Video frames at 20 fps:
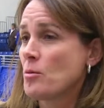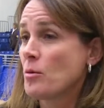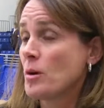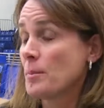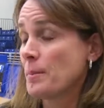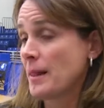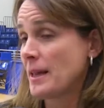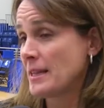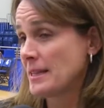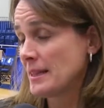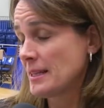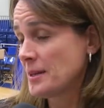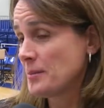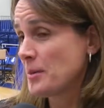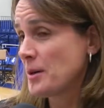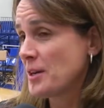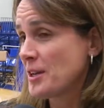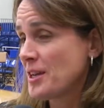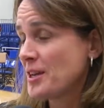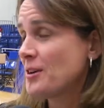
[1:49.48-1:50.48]
We play
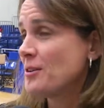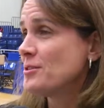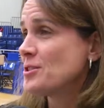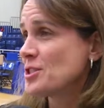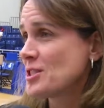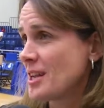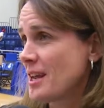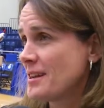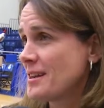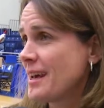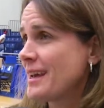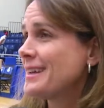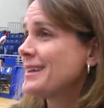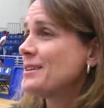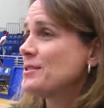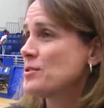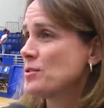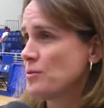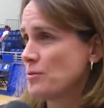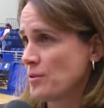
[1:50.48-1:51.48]
Liberty on Sunday
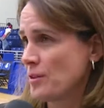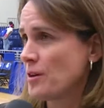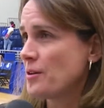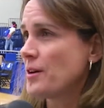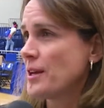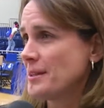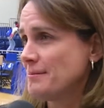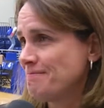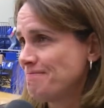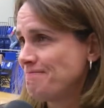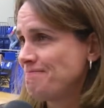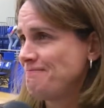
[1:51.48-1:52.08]
at 2.30.